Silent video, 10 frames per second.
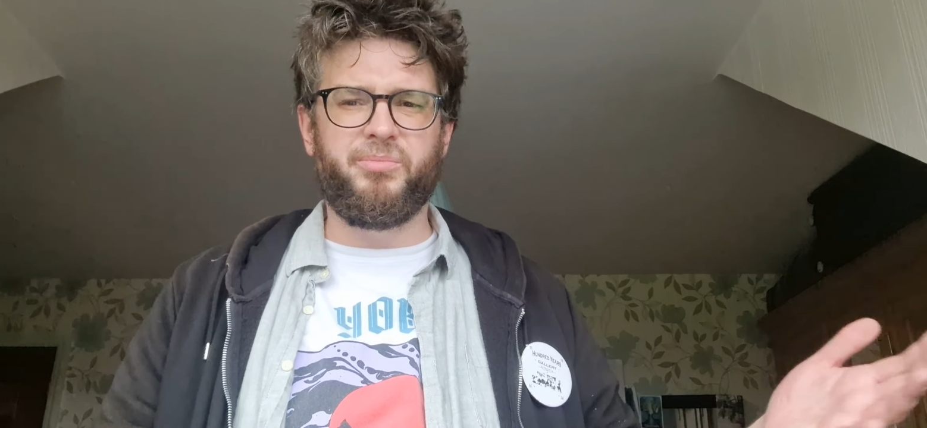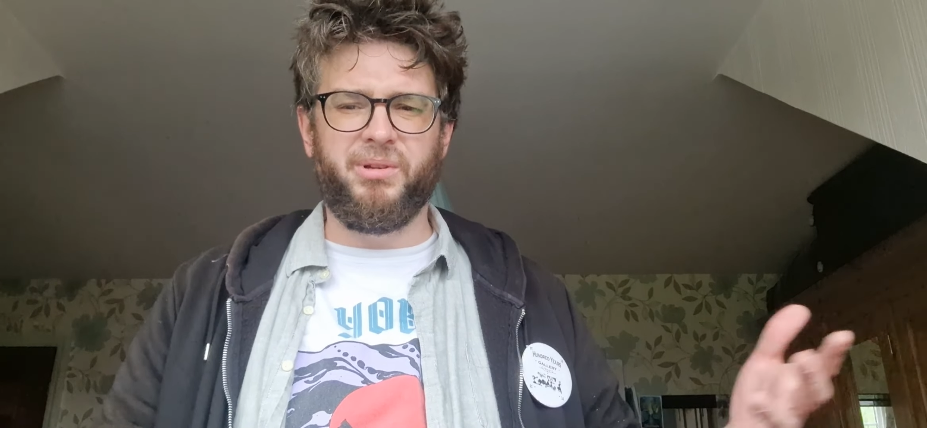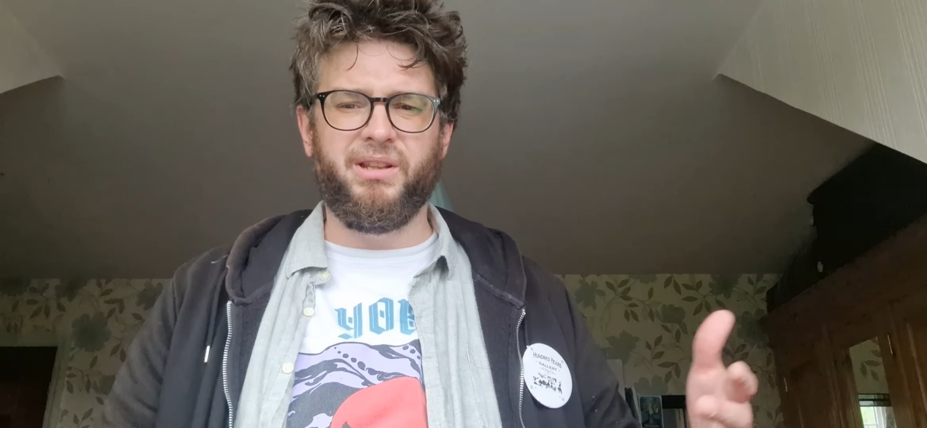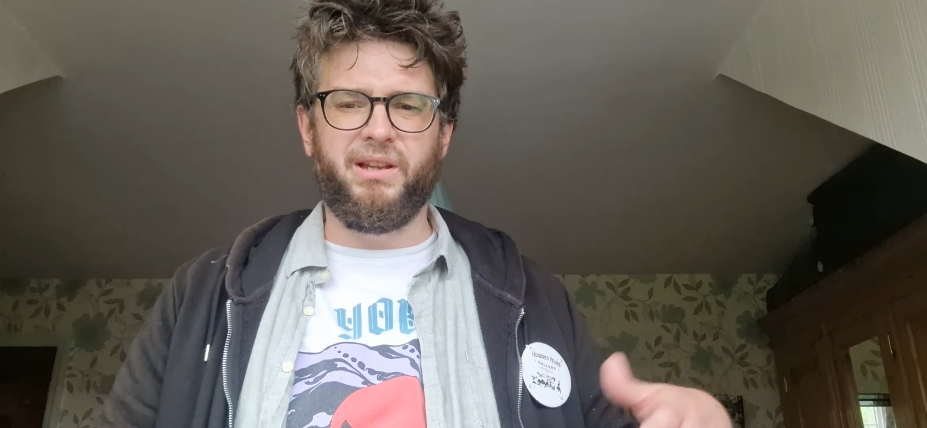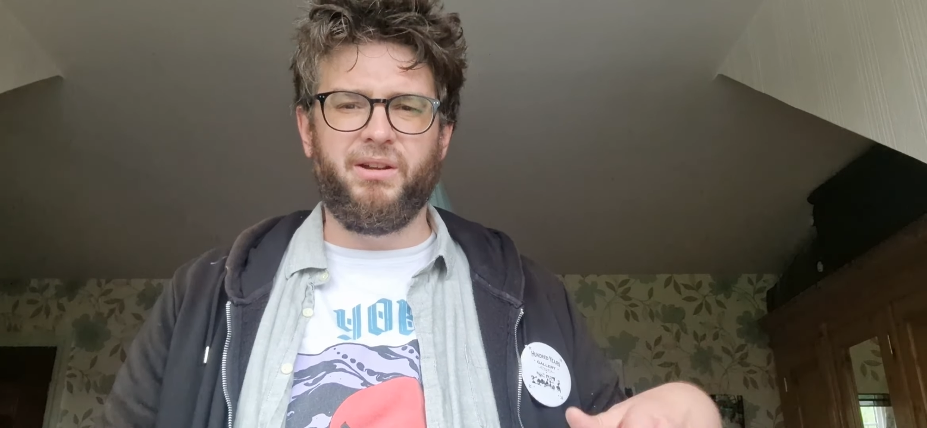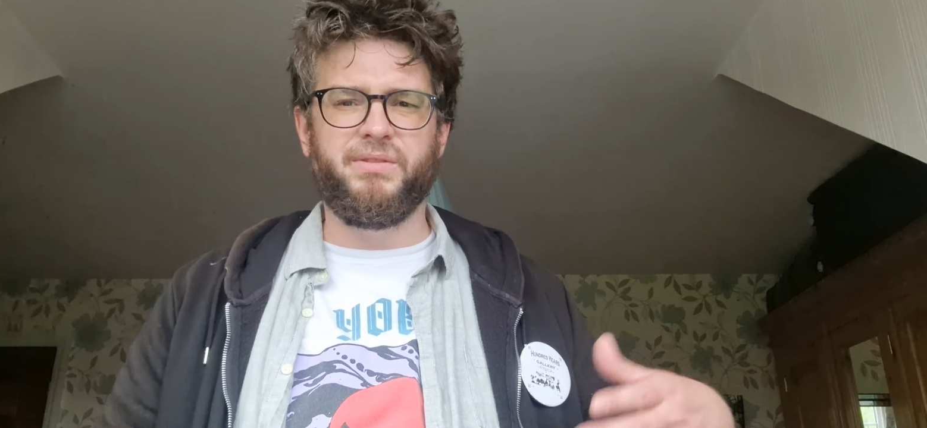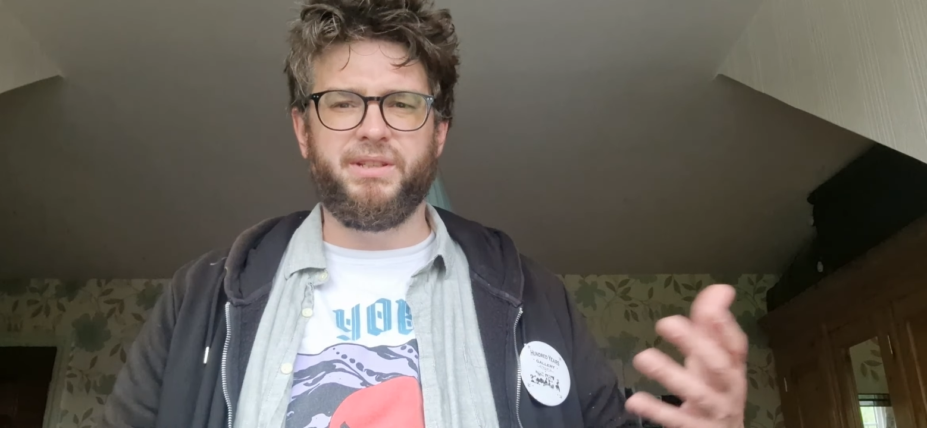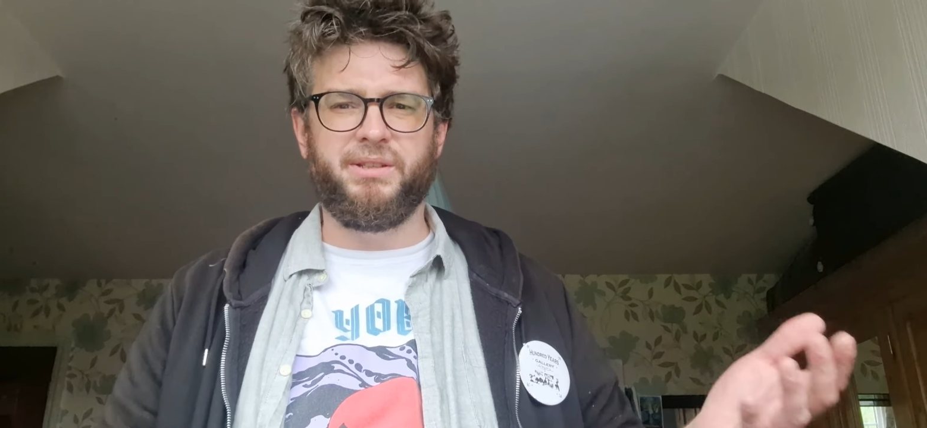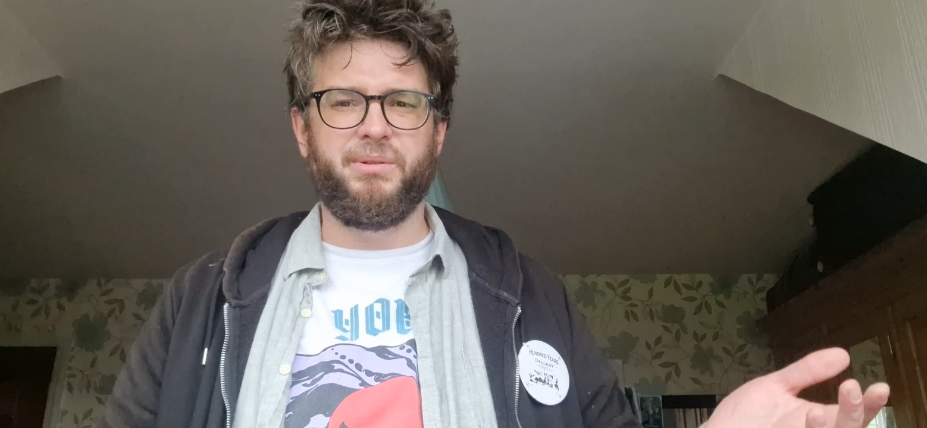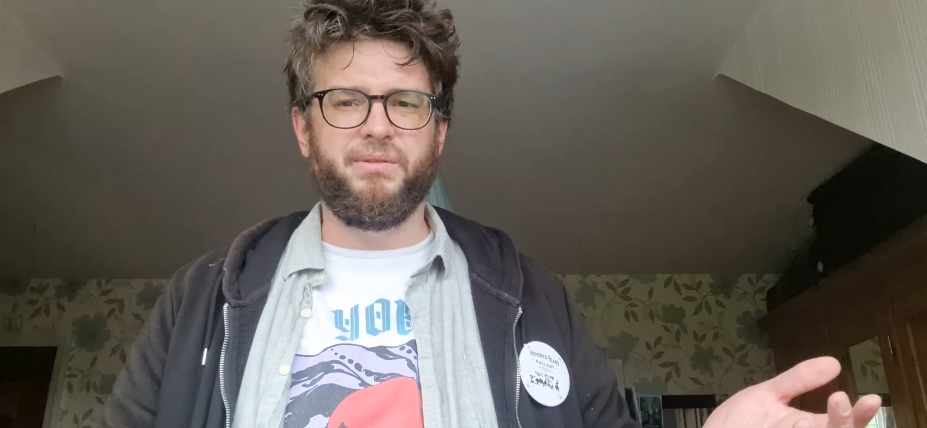but like
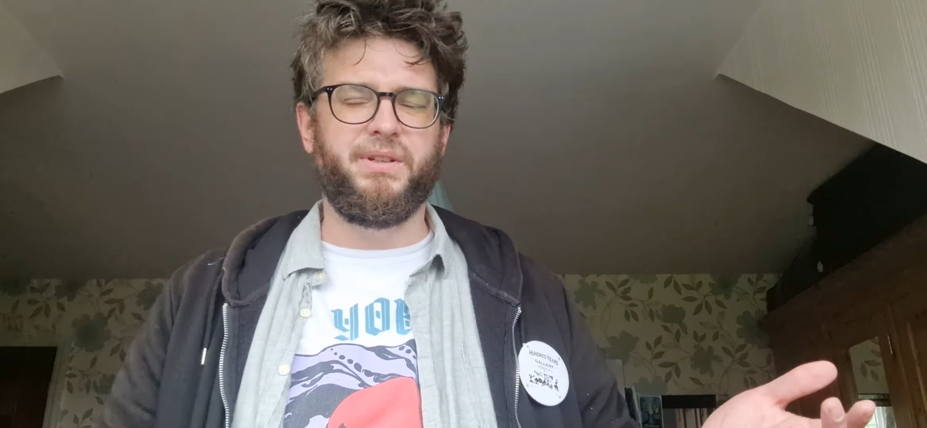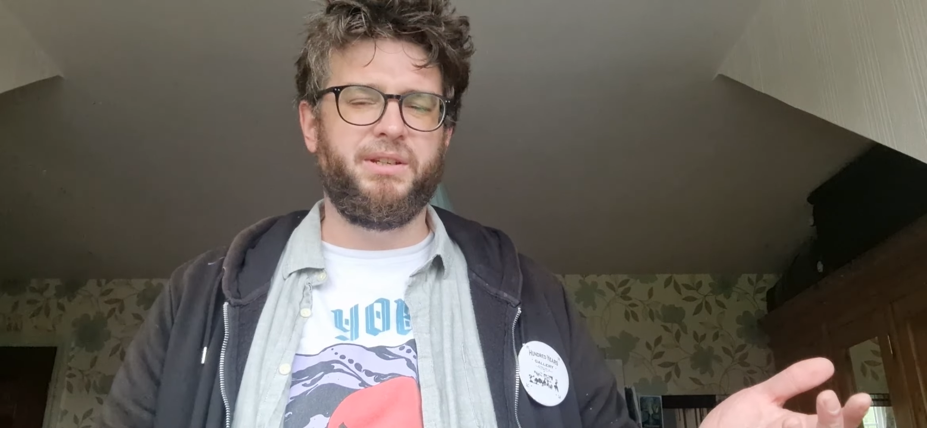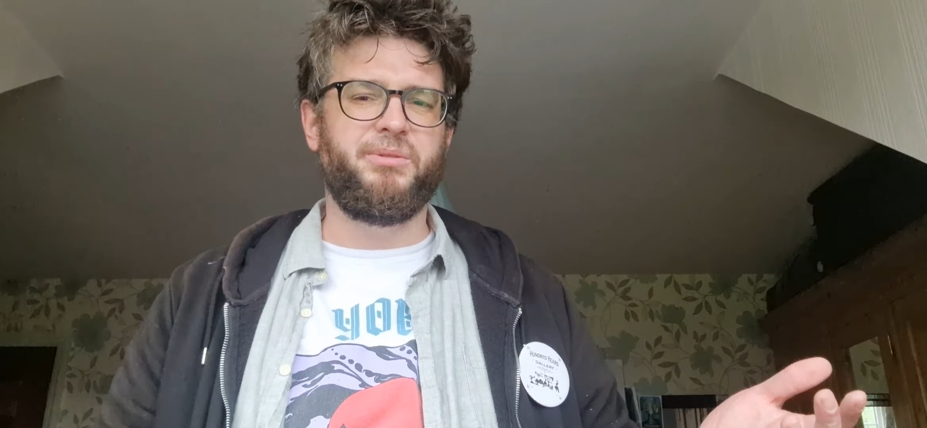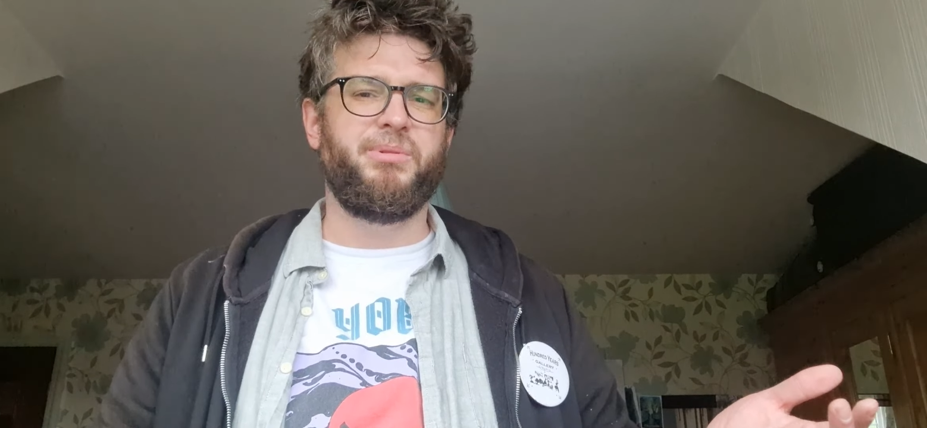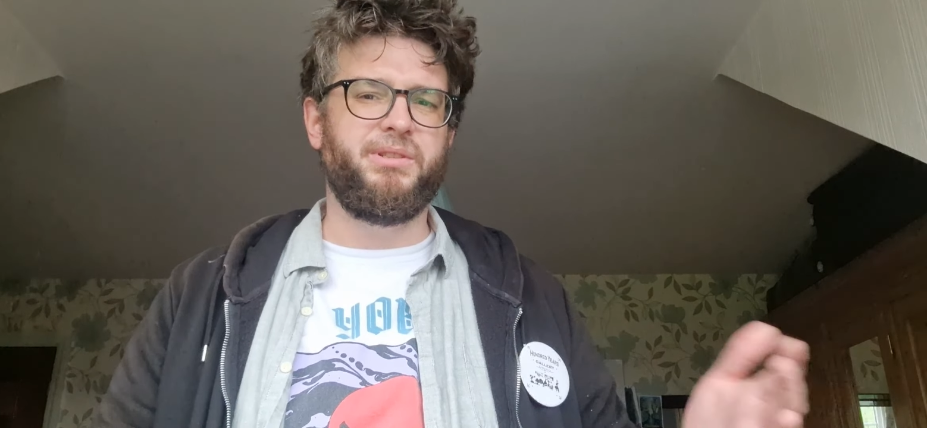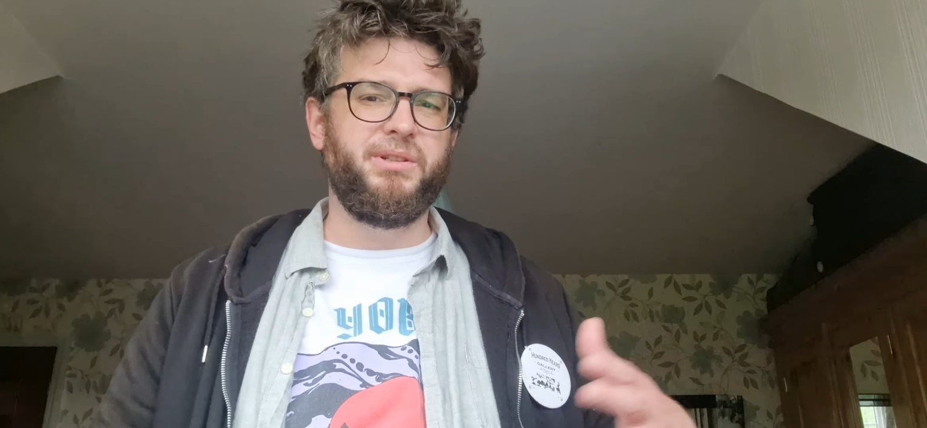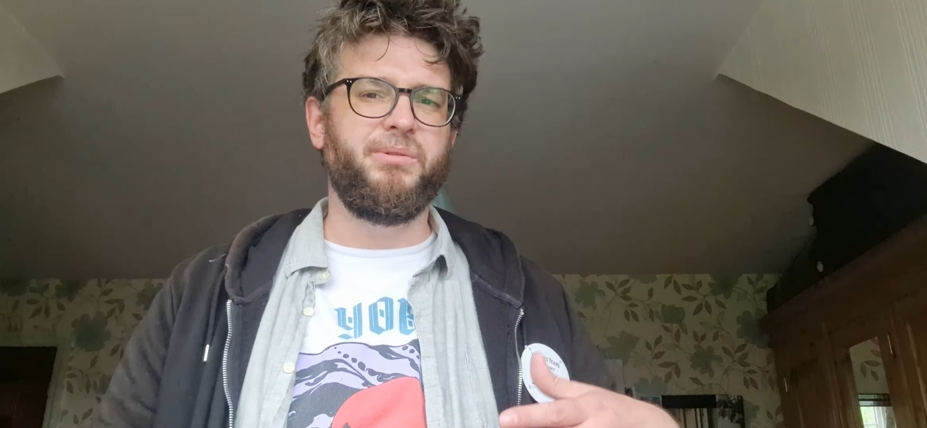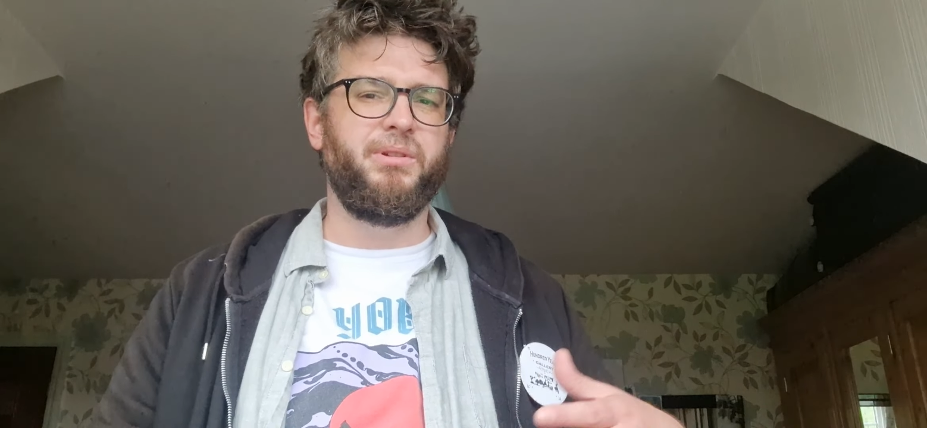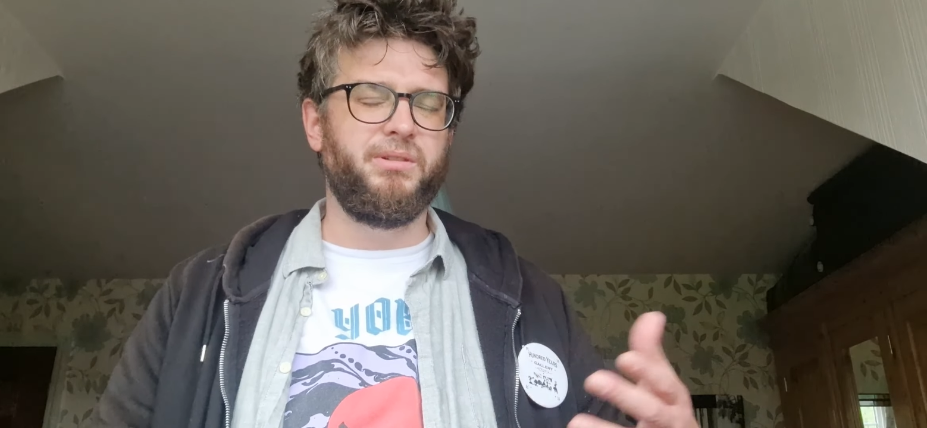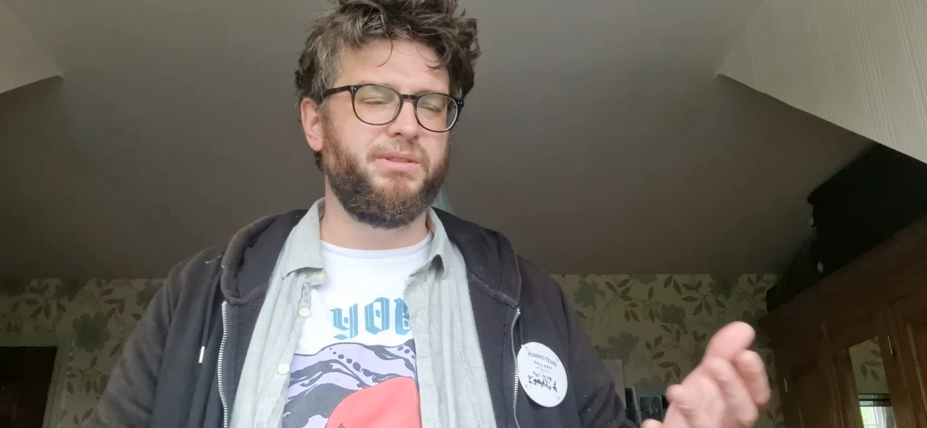obviously I don't want the video to be
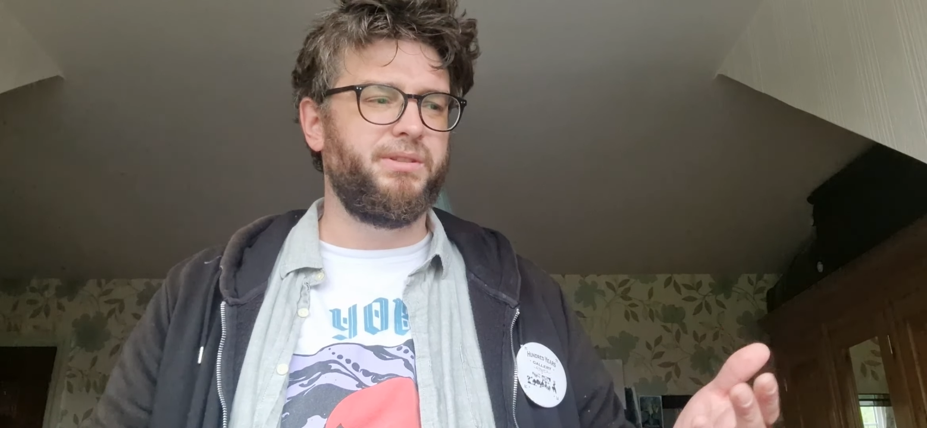too long,